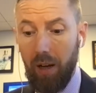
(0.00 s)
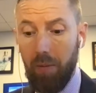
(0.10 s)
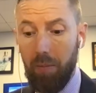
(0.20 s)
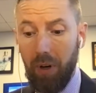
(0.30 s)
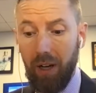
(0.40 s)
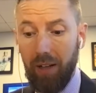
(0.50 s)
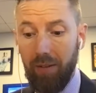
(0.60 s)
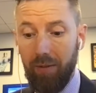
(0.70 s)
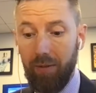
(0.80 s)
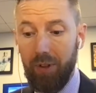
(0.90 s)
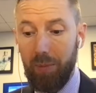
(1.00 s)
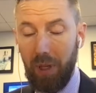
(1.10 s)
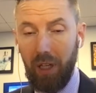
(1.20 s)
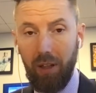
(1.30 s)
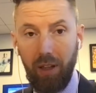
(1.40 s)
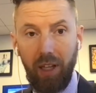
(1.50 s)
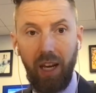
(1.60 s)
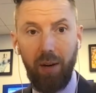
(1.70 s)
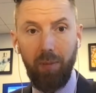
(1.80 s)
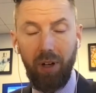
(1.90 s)
But speaking to the
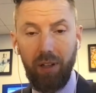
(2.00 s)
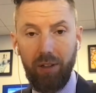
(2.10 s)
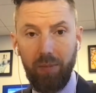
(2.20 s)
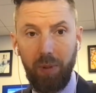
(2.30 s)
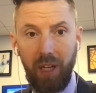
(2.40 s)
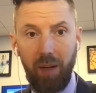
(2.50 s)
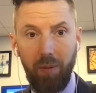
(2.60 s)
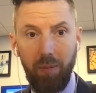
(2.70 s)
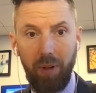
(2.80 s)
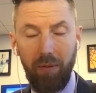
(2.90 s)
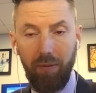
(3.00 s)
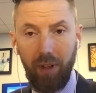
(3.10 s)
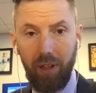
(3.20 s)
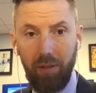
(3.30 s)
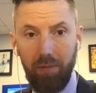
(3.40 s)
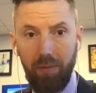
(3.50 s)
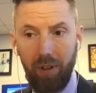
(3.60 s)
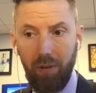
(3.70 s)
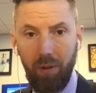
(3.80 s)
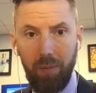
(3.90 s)
camera just became a bit of like not
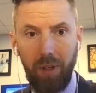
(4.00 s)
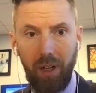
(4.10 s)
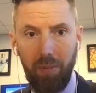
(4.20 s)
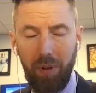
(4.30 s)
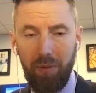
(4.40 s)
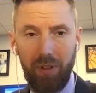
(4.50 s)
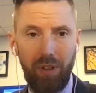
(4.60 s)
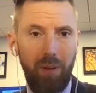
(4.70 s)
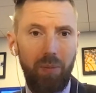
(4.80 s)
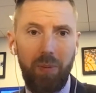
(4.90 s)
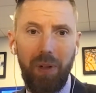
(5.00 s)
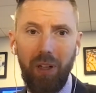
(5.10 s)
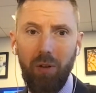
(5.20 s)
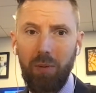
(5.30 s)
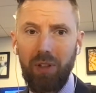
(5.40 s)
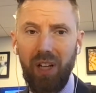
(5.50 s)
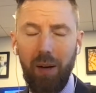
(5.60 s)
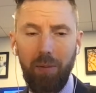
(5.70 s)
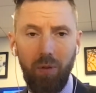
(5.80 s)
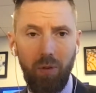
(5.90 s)
kryptonite, but I'm spending too much
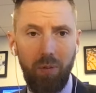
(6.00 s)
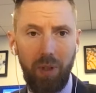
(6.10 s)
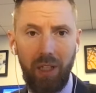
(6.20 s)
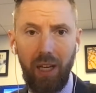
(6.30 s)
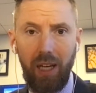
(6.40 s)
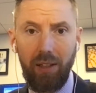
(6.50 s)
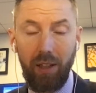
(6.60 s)
time doing too many takes.